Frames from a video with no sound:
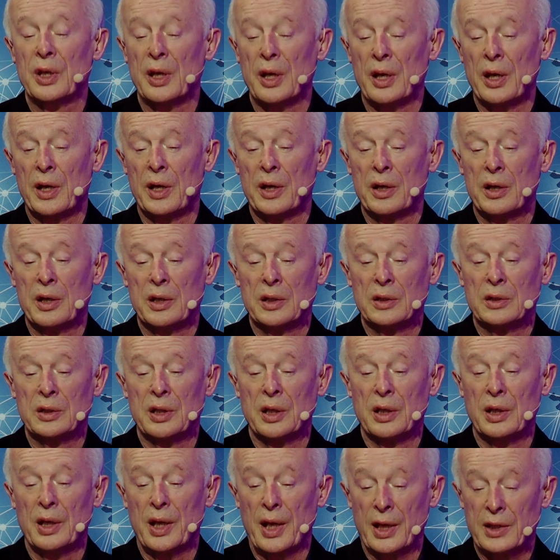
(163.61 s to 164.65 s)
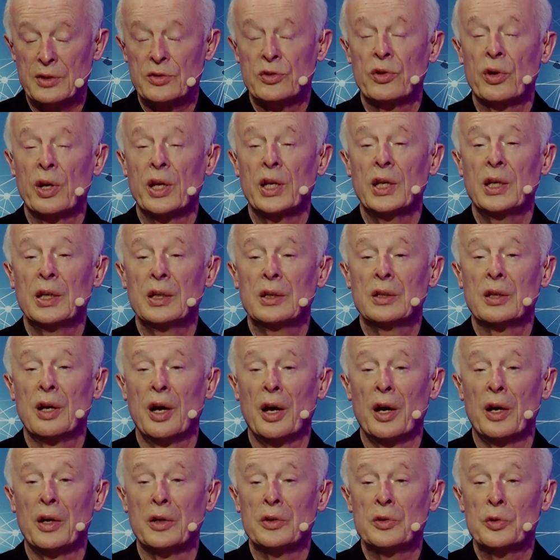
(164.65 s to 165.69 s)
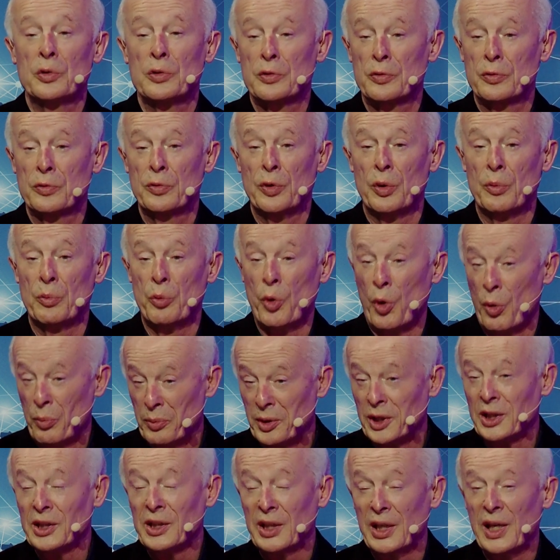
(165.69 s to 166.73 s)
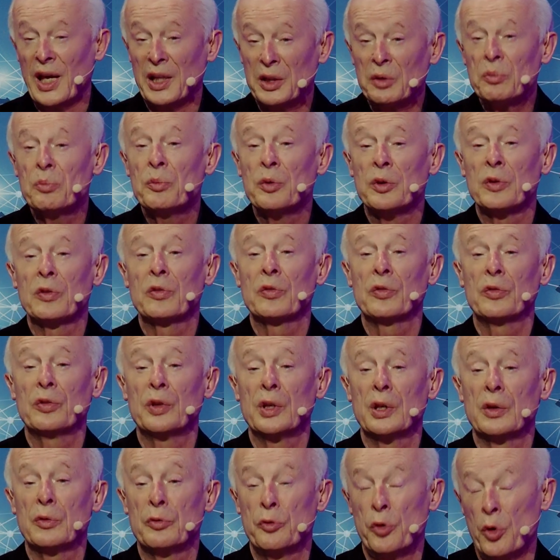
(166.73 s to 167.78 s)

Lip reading: the extra heat are used for warming the atmosphere,